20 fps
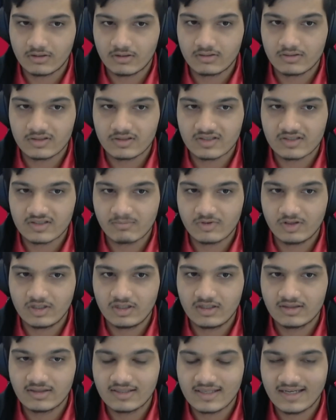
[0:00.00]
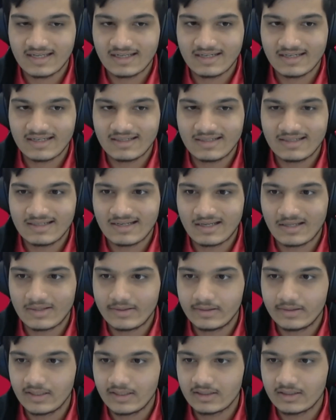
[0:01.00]
Something that I
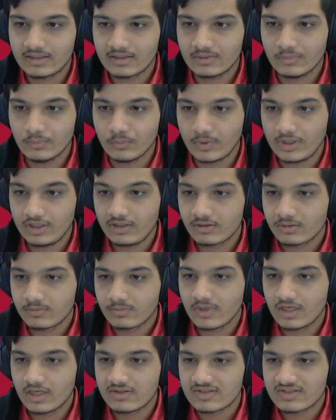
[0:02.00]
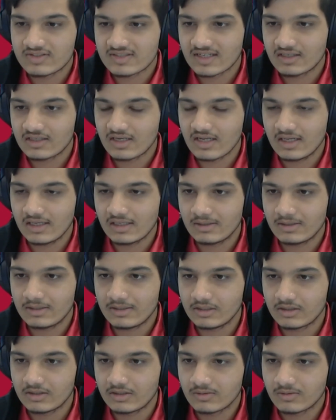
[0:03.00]
think we could instead,
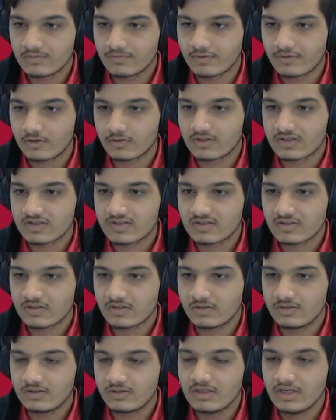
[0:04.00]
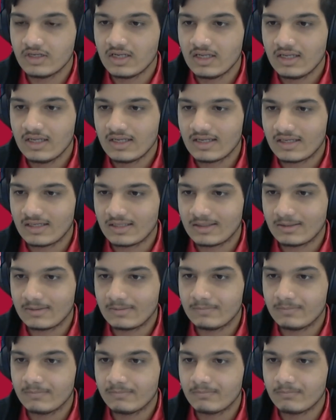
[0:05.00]
focus on
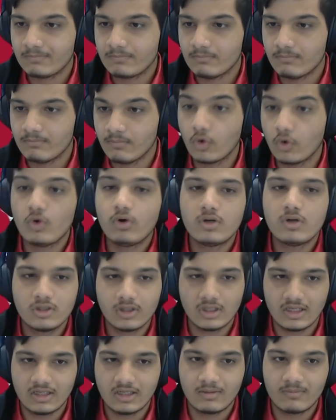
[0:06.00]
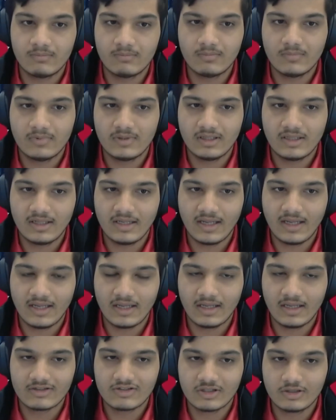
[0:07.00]
more
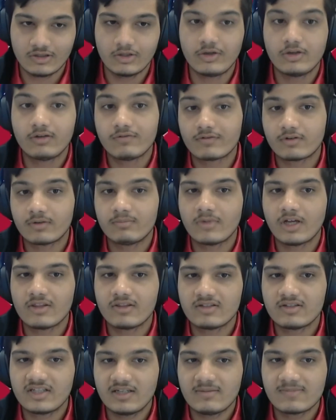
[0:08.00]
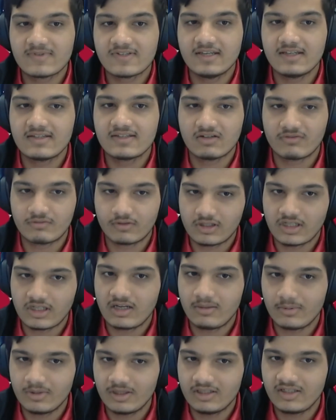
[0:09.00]
to learn from other teams is the
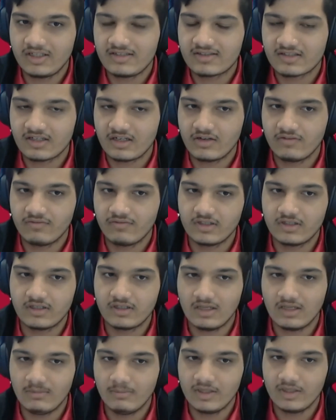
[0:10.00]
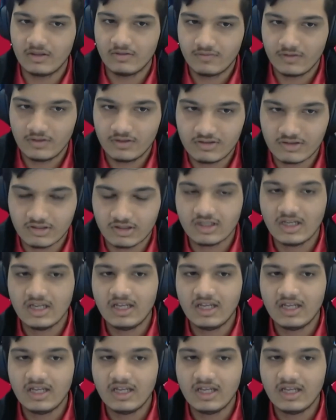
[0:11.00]
reliability side of it in the future.